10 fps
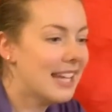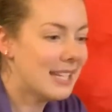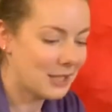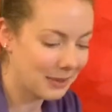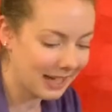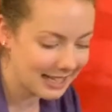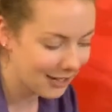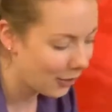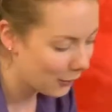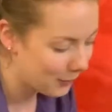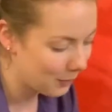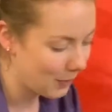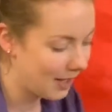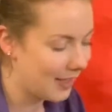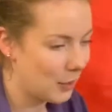So we're going to start off with
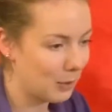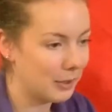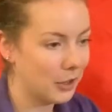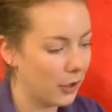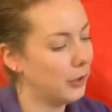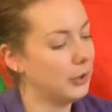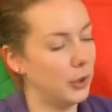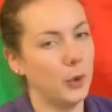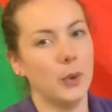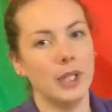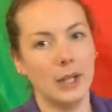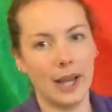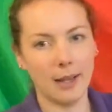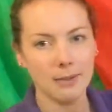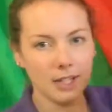one that we will all know. Now
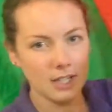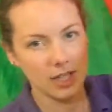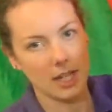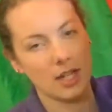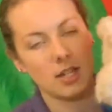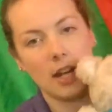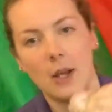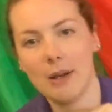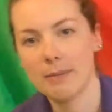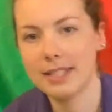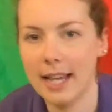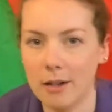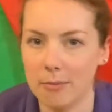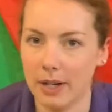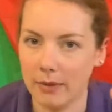I'm going to change how I'm
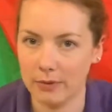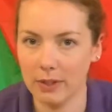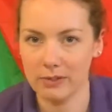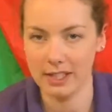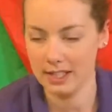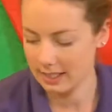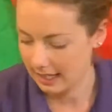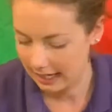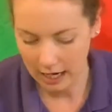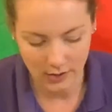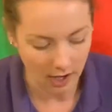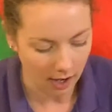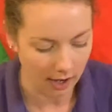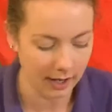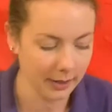sitting, but feel free to stay how you
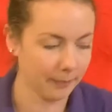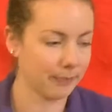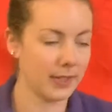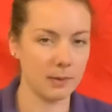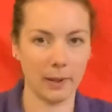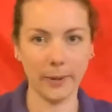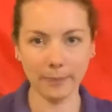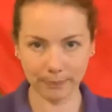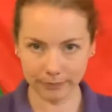are as well.